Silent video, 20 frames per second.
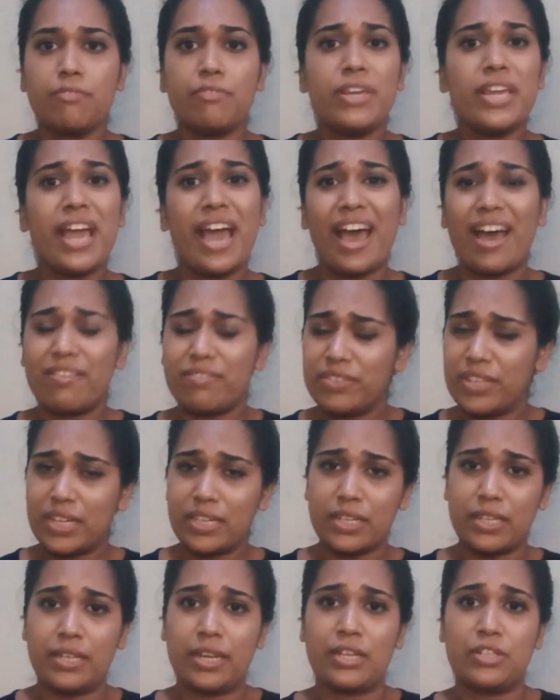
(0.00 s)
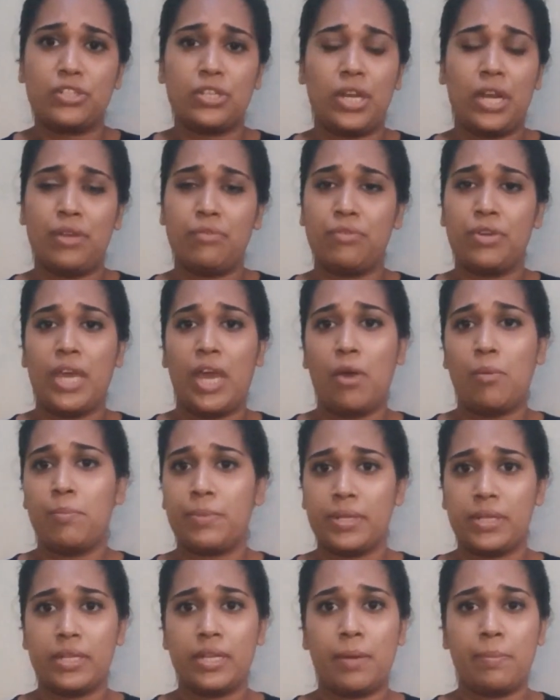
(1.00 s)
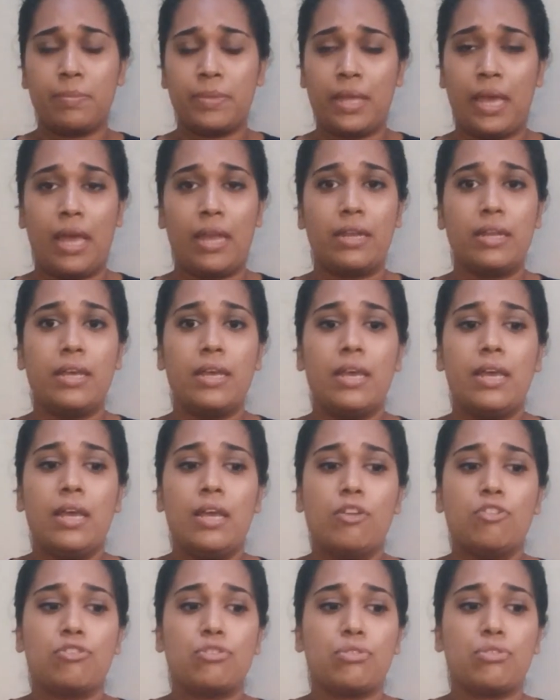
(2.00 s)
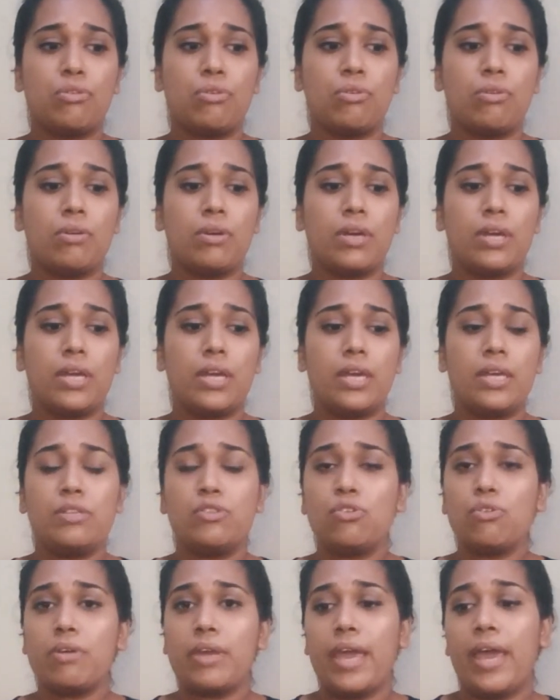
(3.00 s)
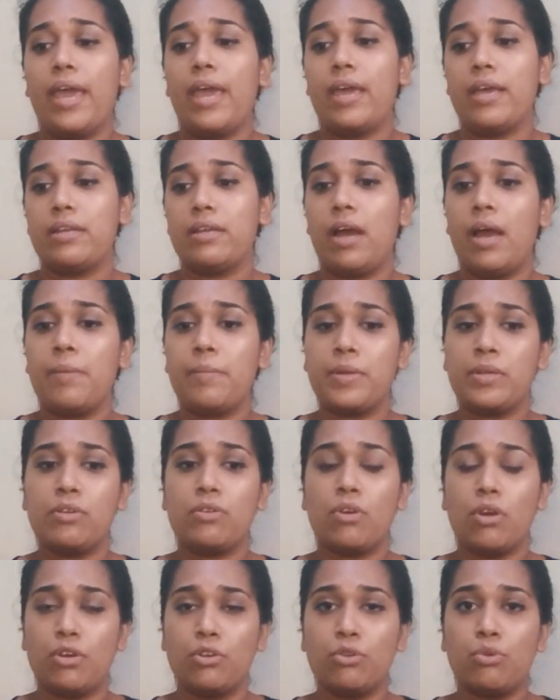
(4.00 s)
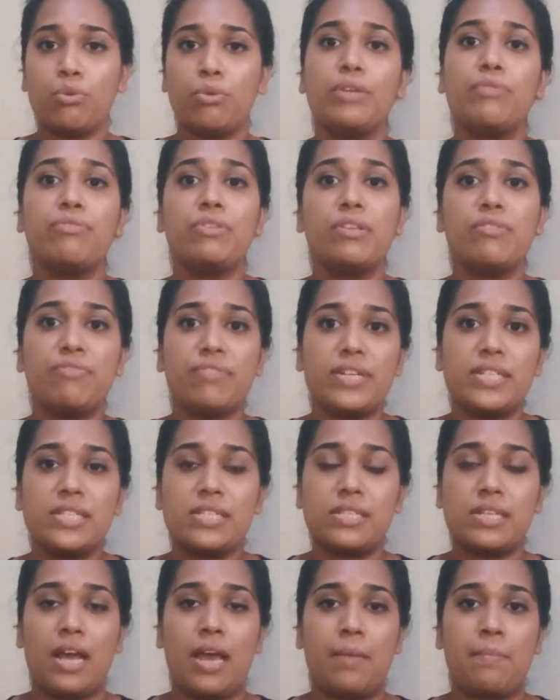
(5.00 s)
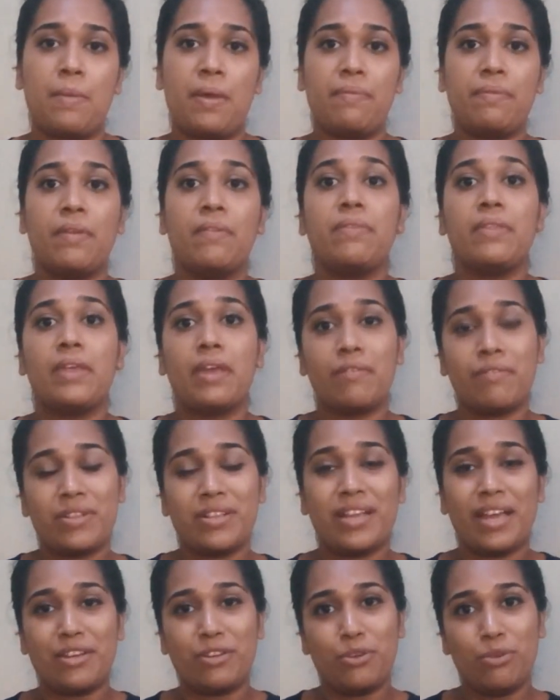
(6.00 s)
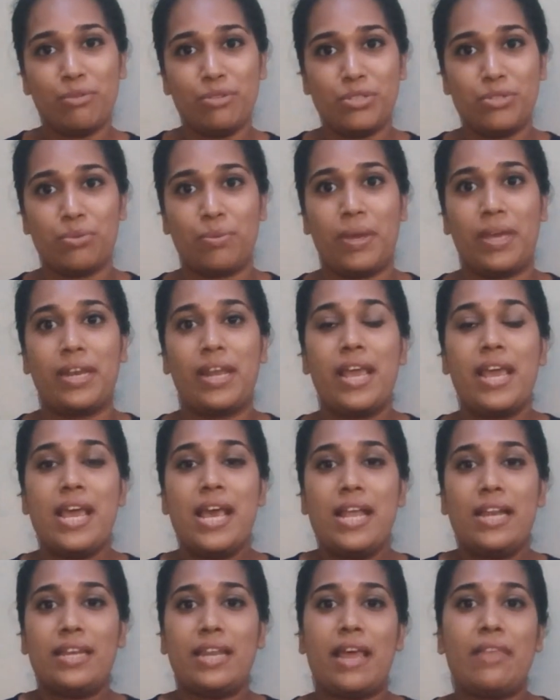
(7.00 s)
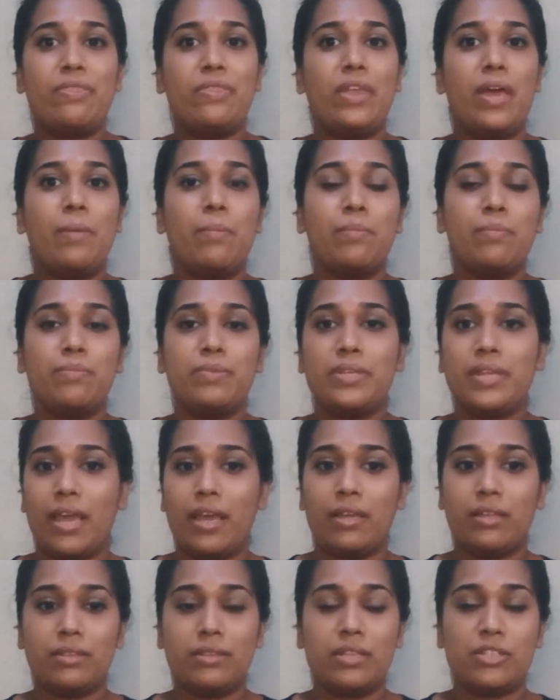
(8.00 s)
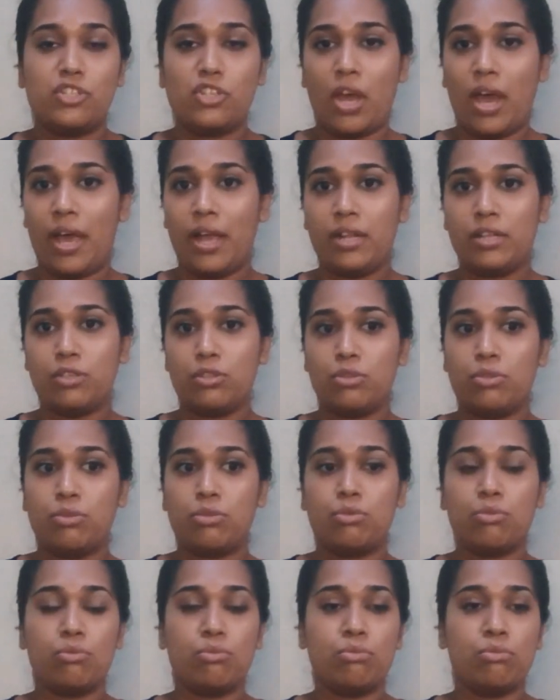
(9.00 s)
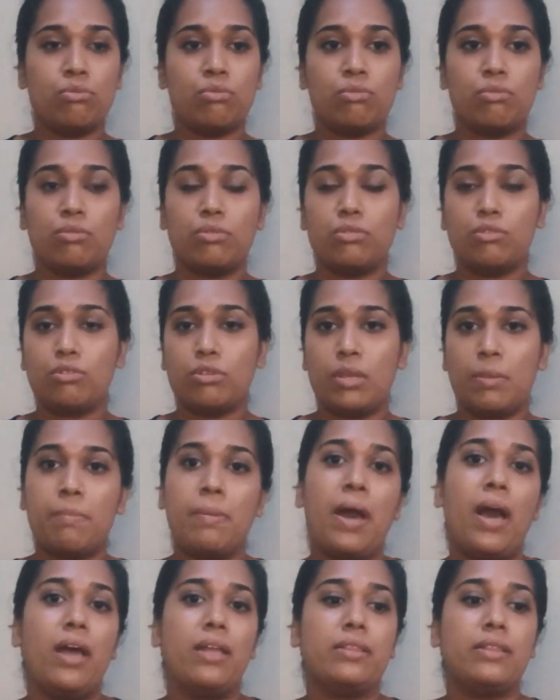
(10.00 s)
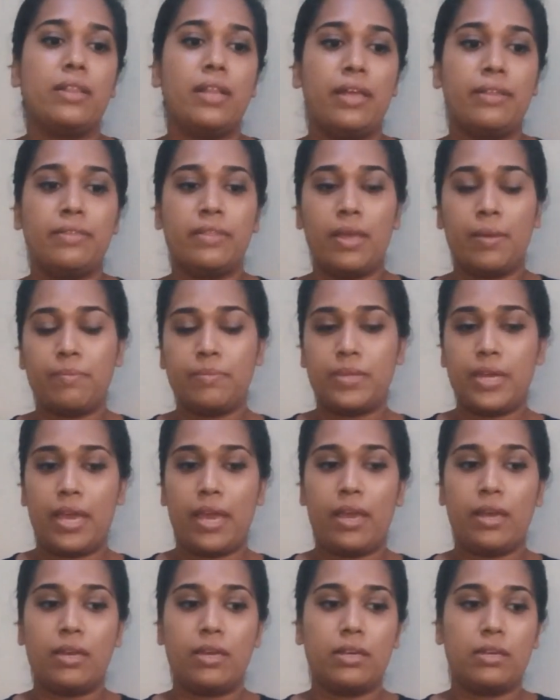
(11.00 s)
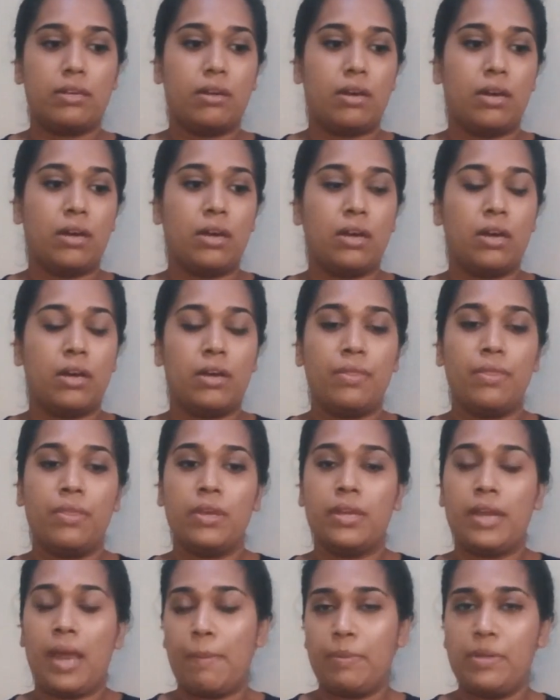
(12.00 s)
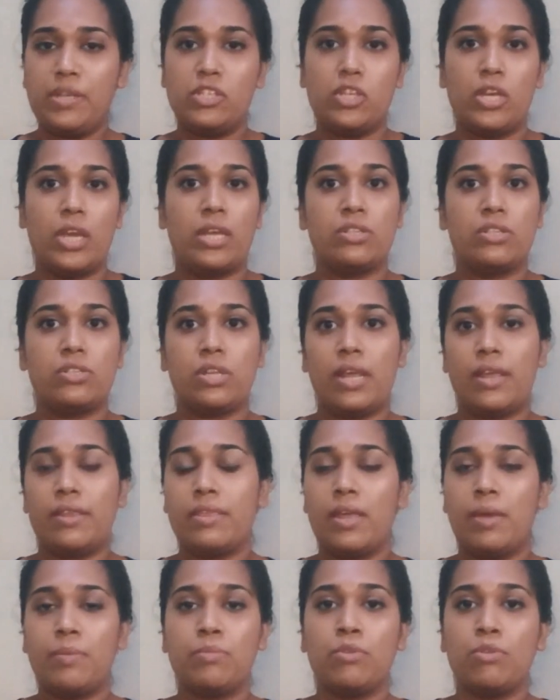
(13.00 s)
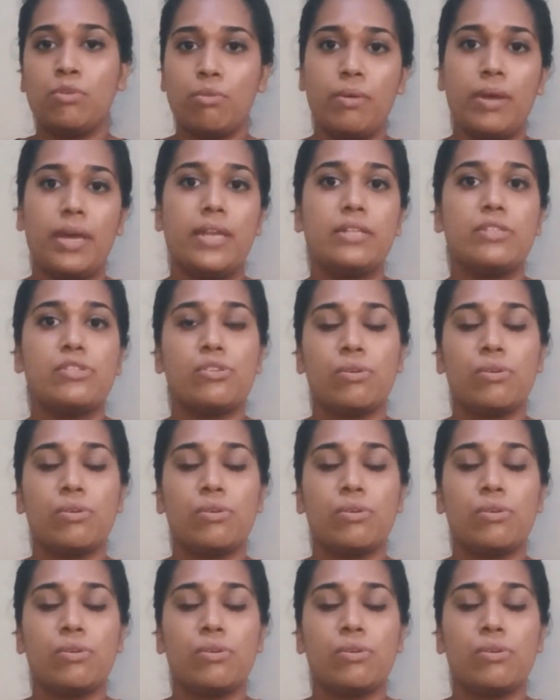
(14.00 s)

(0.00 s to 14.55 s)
We have that connection, and we have built up that. So it's okay. I mean, do it for the first time, and then they will get used to it. Let them take the child to the bath, let them take the nappy change, let them do it.